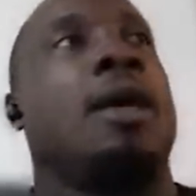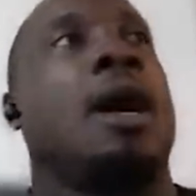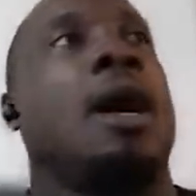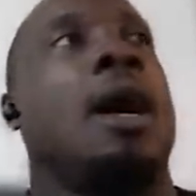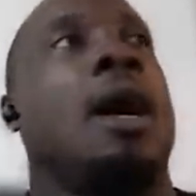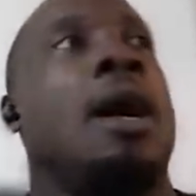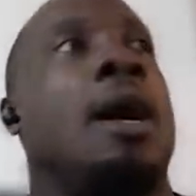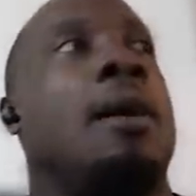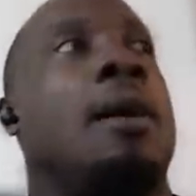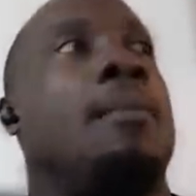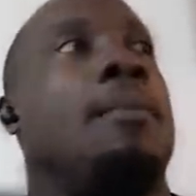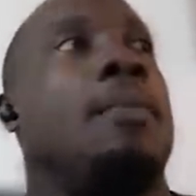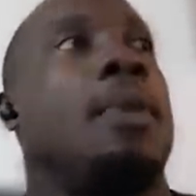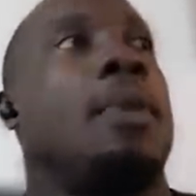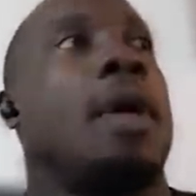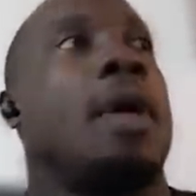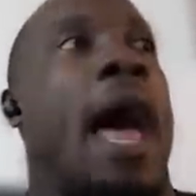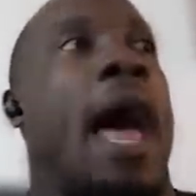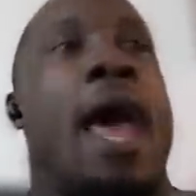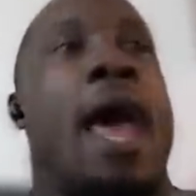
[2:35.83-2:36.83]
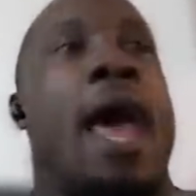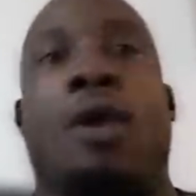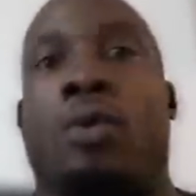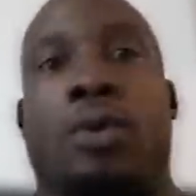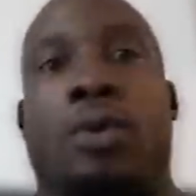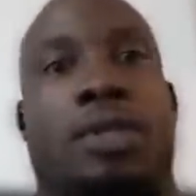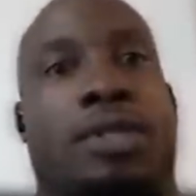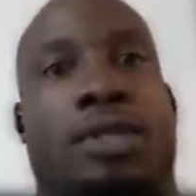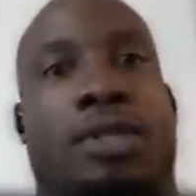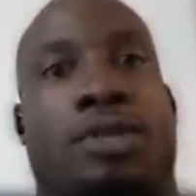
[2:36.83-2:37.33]
Um, I
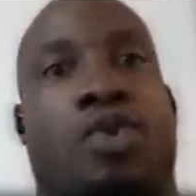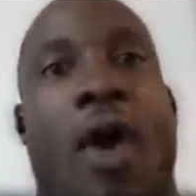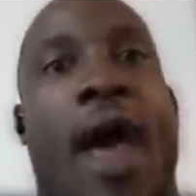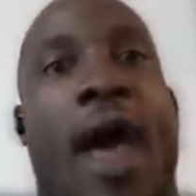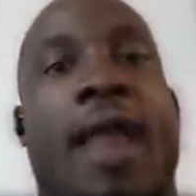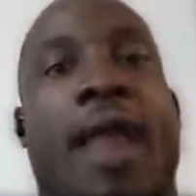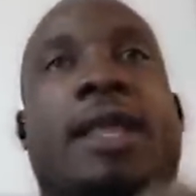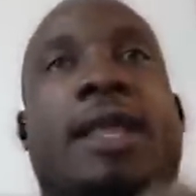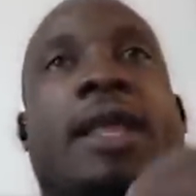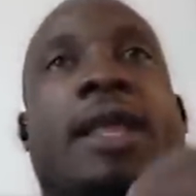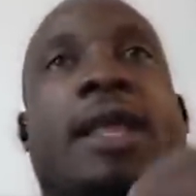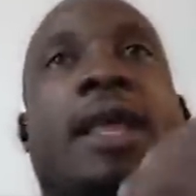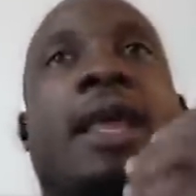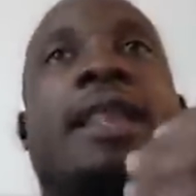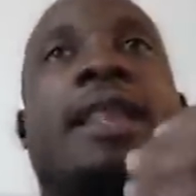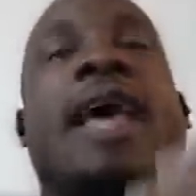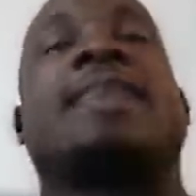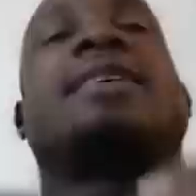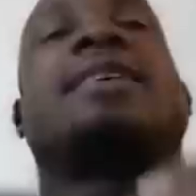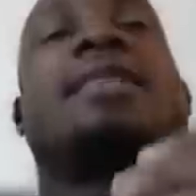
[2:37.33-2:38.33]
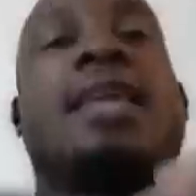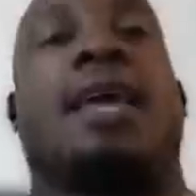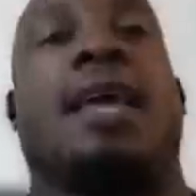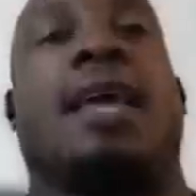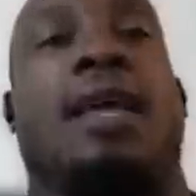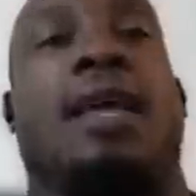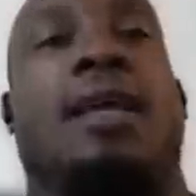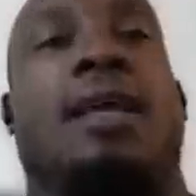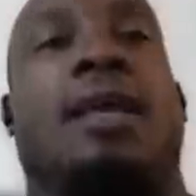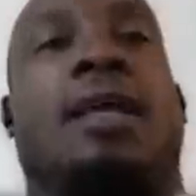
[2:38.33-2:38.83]
don't try to, and that's the
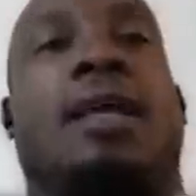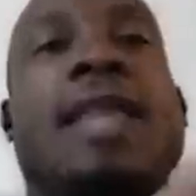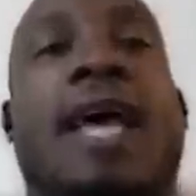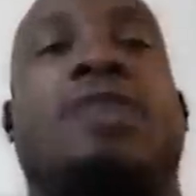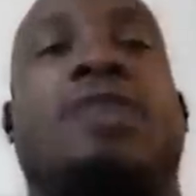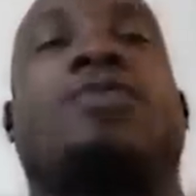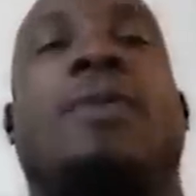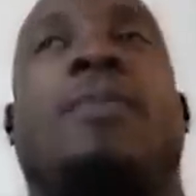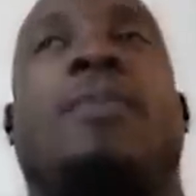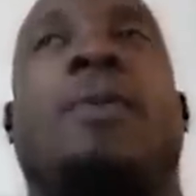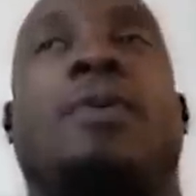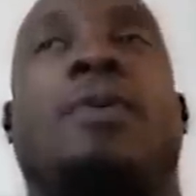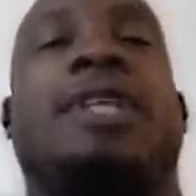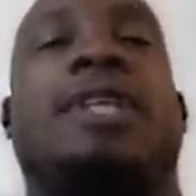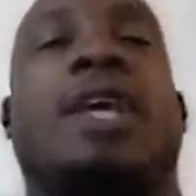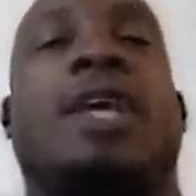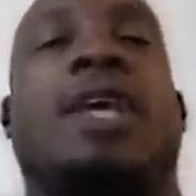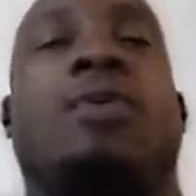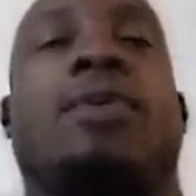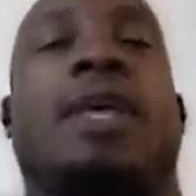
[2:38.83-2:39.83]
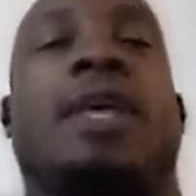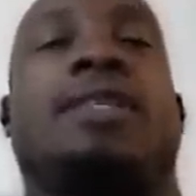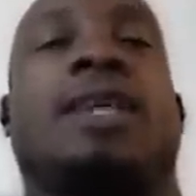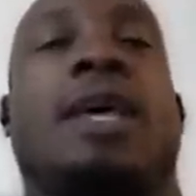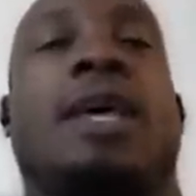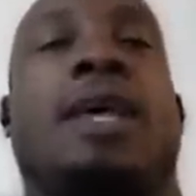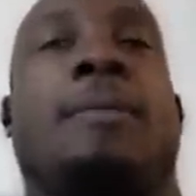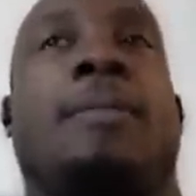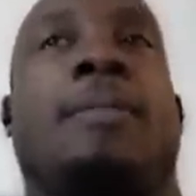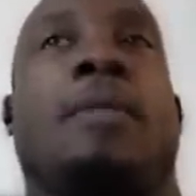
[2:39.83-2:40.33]
thing. That's what people say when they
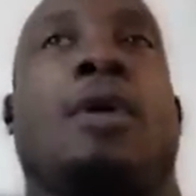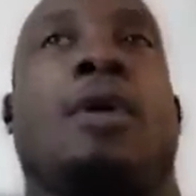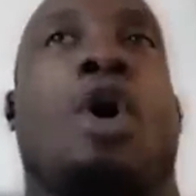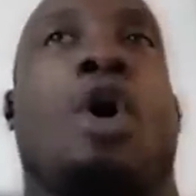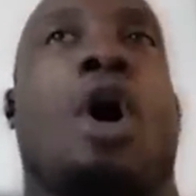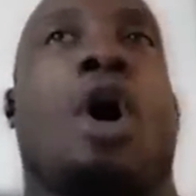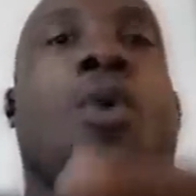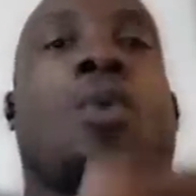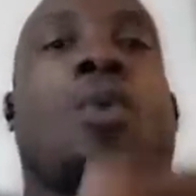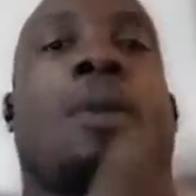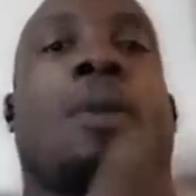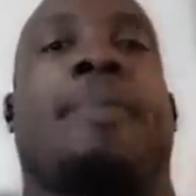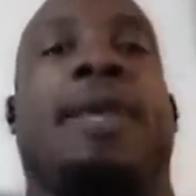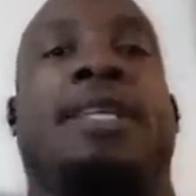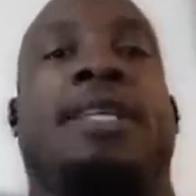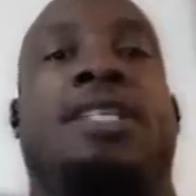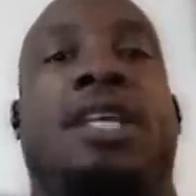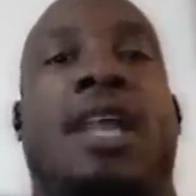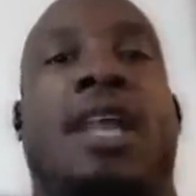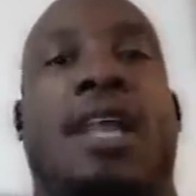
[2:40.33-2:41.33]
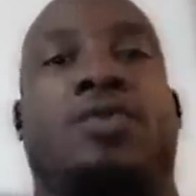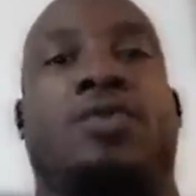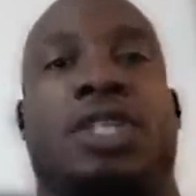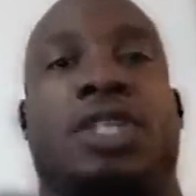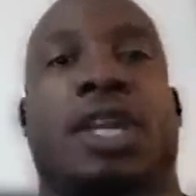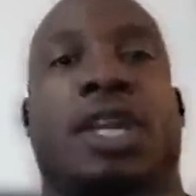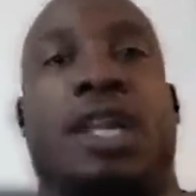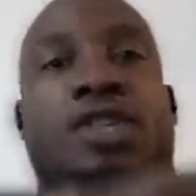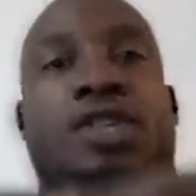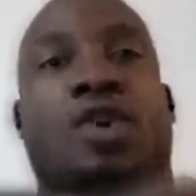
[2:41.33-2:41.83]
say hard work beats genetics
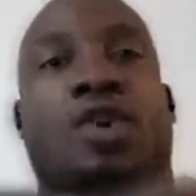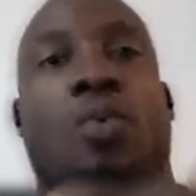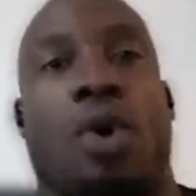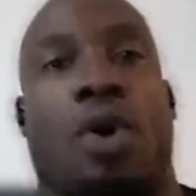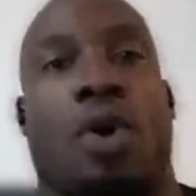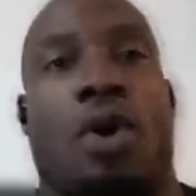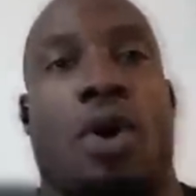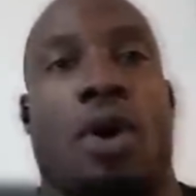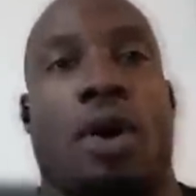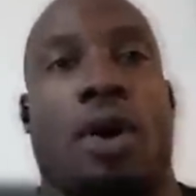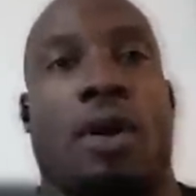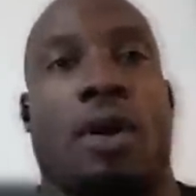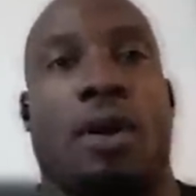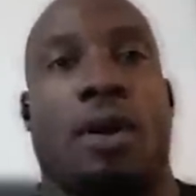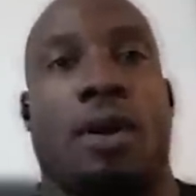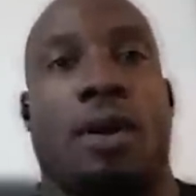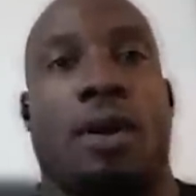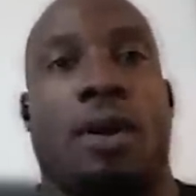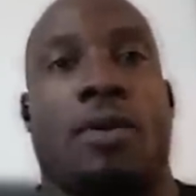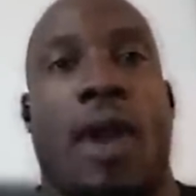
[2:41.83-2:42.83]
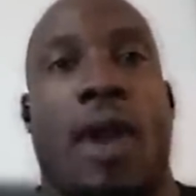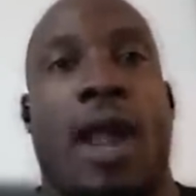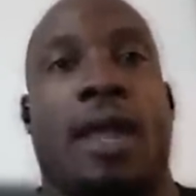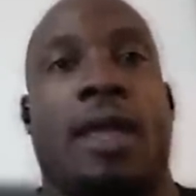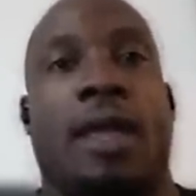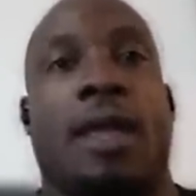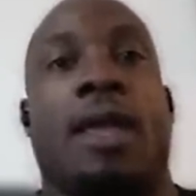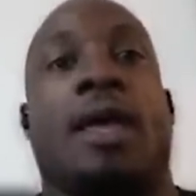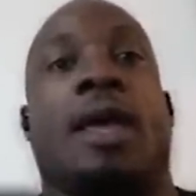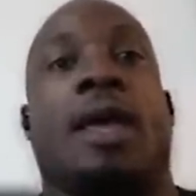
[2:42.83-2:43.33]
when genetics don't work hard,
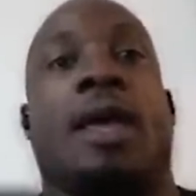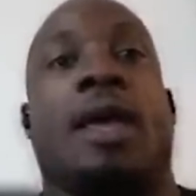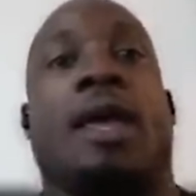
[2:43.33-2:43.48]
right?